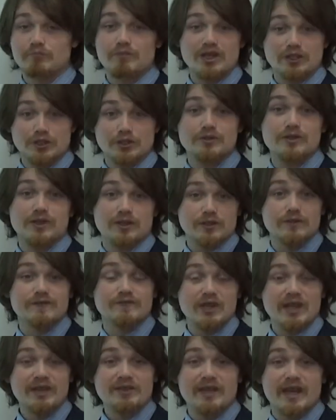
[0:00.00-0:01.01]
Make sure that
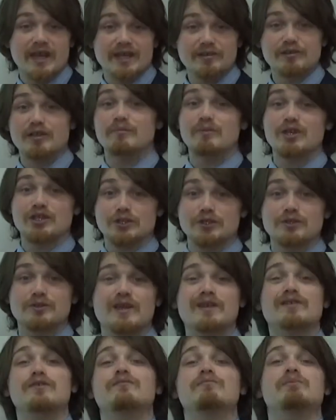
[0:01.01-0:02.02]
you've done that, and make sure
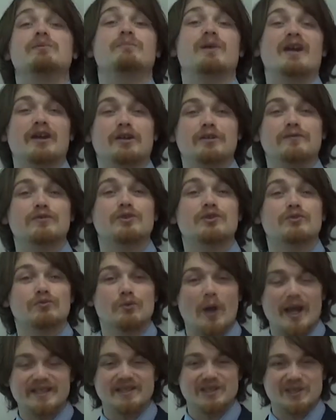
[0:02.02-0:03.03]
that you've prepared for the
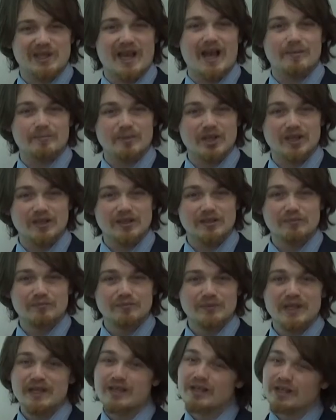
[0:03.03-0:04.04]
right topic.
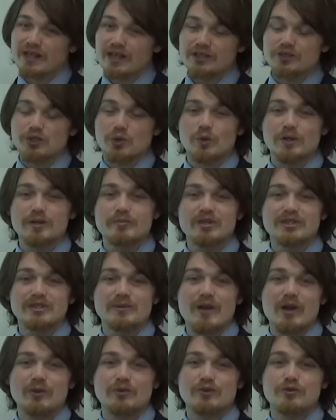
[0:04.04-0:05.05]
A tournament
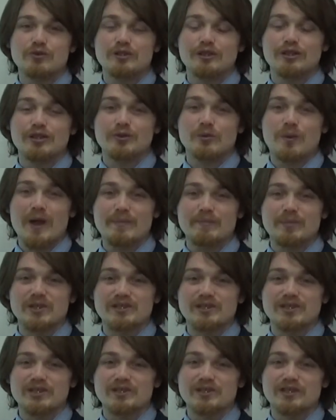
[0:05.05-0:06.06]
about nuclear
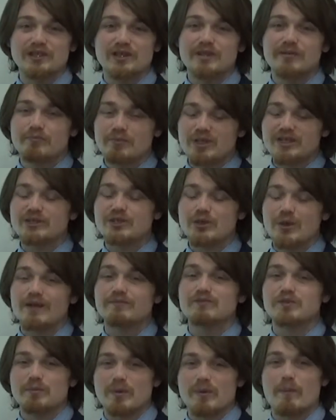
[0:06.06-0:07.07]
weapons means you
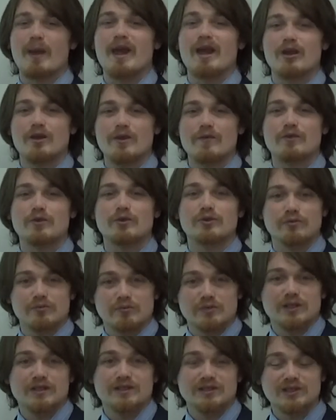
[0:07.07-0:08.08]
have to prepare for
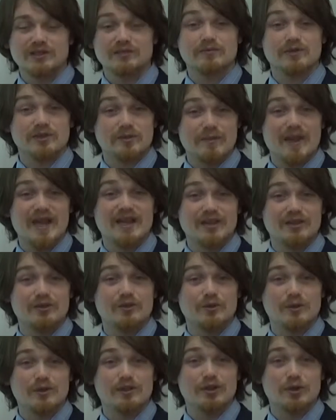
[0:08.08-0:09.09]
debating
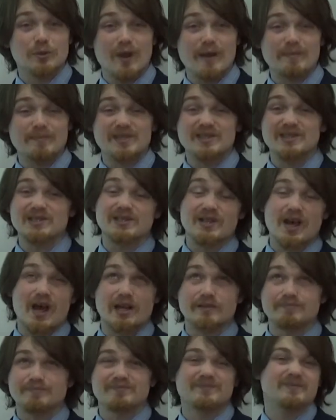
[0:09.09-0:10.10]
nuclear weapons,
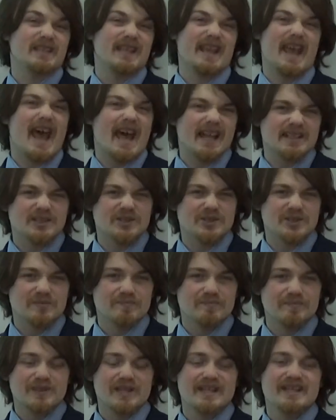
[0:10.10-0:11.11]
not cats.